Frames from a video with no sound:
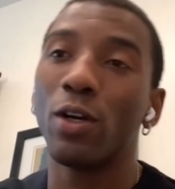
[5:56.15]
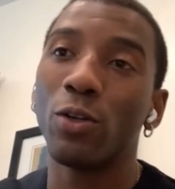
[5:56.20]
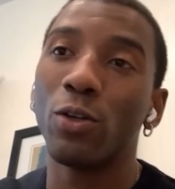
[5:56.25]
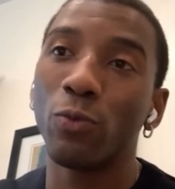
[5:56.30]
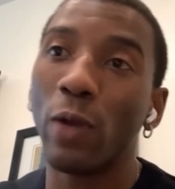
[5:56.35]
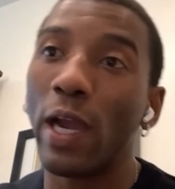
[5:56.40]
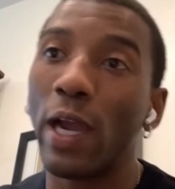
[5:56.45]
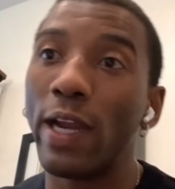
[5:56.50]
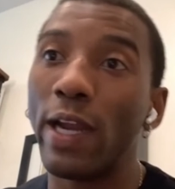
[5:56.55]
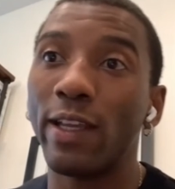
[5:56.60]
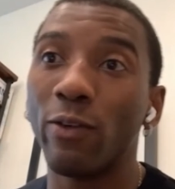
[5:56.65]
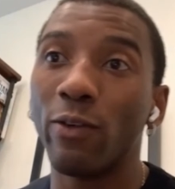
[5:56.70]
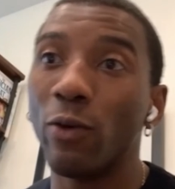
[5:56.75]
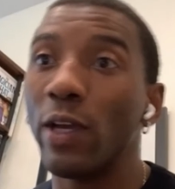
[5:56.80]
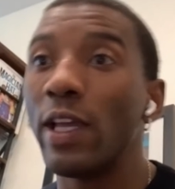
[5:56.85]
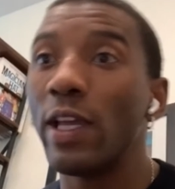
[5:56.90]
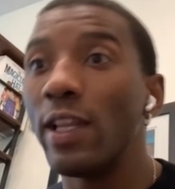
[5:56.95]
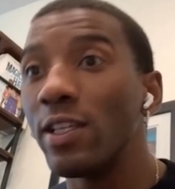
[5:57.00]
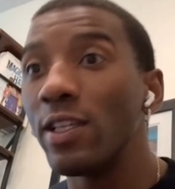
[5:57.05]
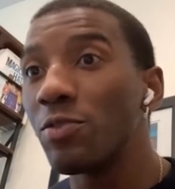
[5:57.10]
writing.
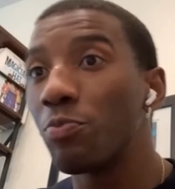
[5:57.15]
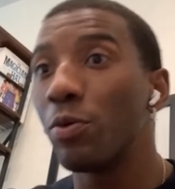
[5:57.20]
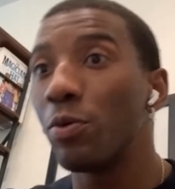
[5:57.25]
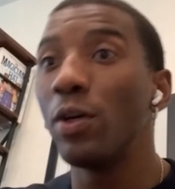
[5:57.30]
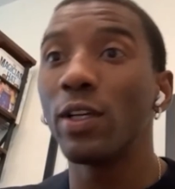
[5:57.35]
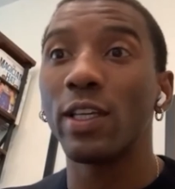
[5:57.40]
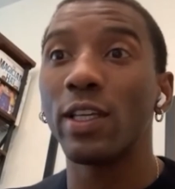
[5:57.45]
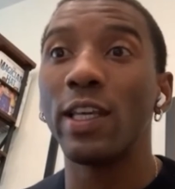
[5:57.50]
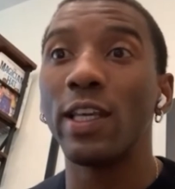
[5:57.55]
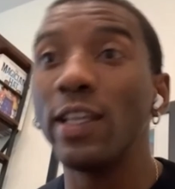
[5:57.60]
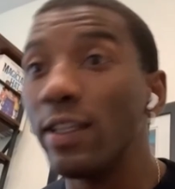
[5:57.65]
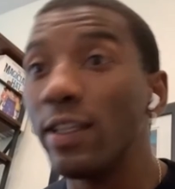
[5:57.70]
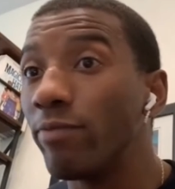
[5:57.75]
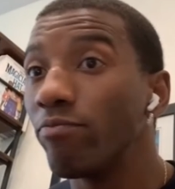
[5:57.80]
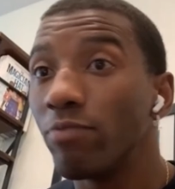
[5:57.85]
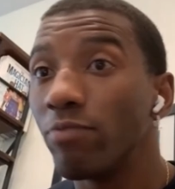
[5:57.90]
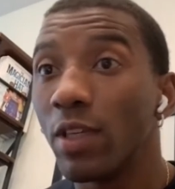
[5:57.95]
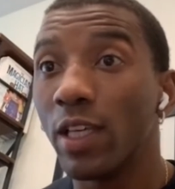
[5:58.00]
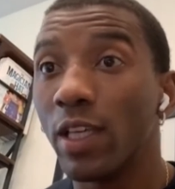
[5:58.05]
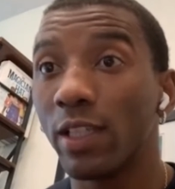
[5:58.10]
Well, in his book, he
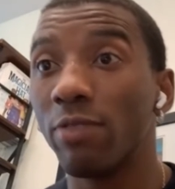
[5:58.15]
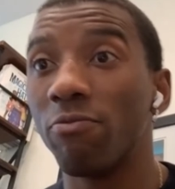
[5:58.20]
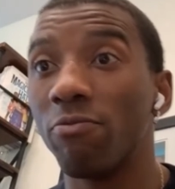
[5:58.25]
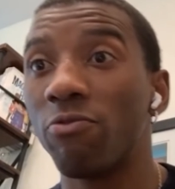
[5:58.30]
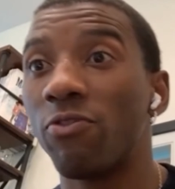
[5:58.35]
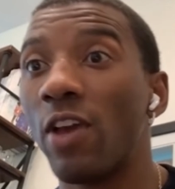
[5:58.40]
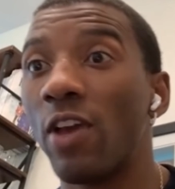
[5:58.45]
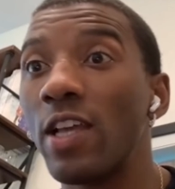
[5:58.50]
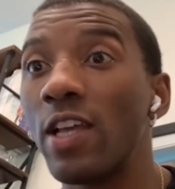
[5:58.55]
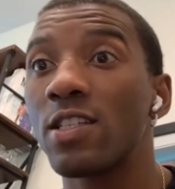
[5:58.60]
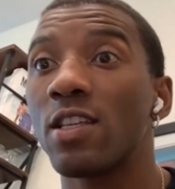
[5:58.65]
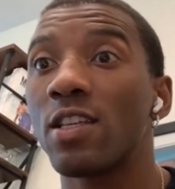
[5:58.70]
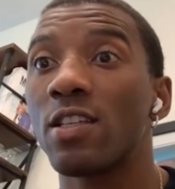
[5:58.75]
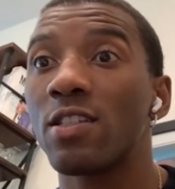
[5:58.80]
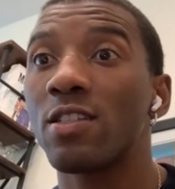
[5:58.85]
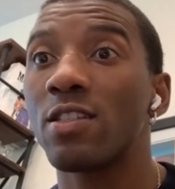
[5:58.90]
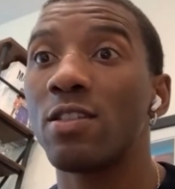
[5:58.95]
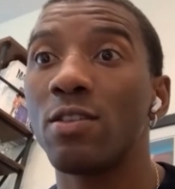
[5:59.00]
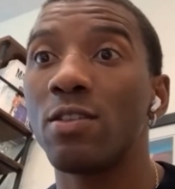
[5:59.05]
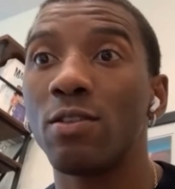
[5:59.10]

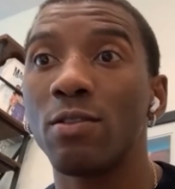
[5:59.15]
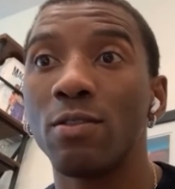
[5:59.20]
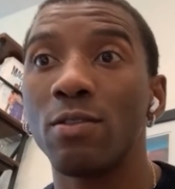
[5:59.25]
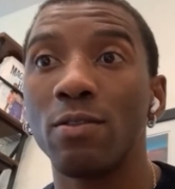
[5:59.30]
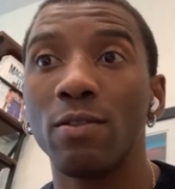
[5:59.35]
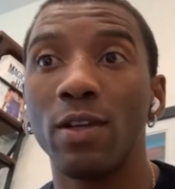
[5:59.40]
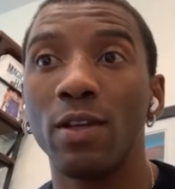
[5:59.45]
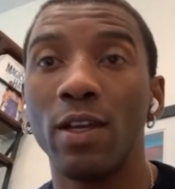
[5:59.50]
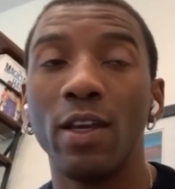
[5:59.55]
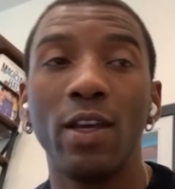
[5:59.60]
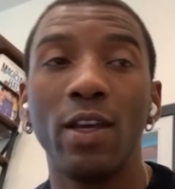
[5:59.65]
confesses to